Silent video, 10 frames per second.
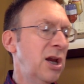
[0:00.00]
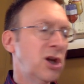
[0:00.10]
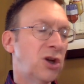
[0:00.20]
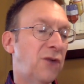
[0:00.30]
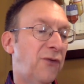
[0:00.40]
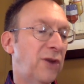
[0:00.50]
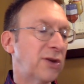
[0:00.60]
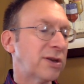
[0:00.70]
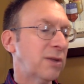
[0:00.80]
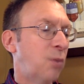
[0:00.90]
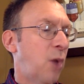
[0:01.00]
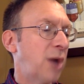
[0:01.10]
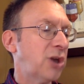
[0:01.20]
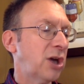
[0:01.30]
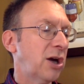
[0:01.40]
She feels them
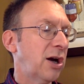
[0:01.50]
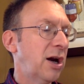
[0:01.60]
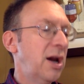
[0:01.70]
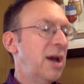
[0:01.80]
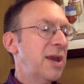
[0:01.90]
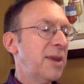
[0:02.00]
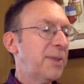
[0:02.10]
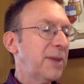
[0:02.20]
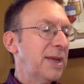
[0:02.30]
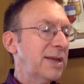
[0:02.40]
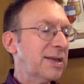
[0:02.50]
watching her. The police